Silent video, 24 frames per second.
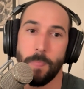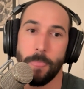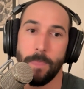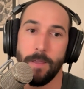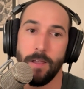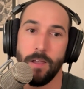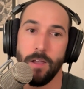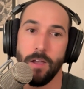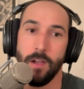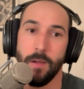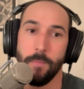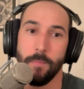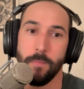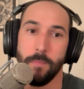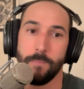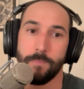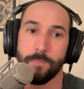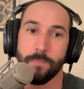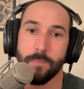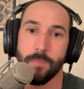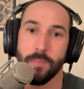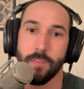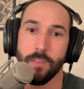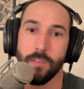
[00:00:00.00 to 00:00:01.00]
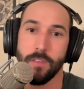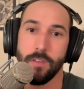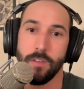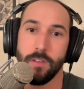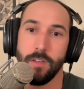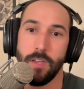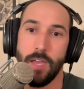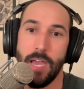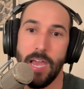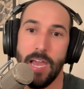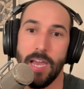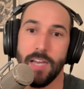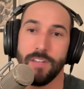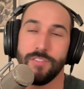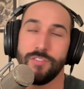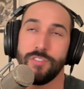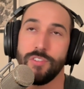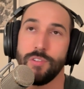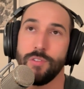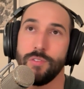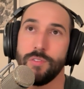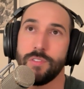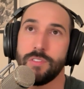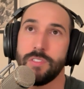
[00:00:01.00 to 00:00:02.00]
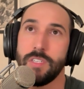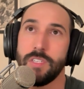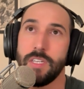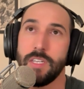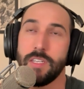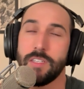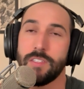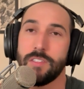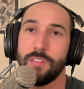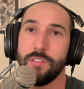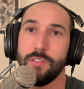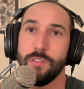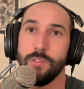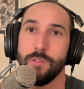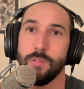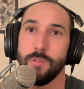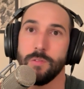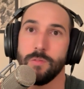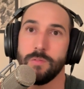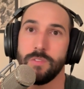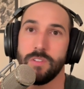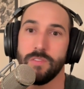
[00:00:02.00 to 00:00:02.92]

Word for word: um, as you seek to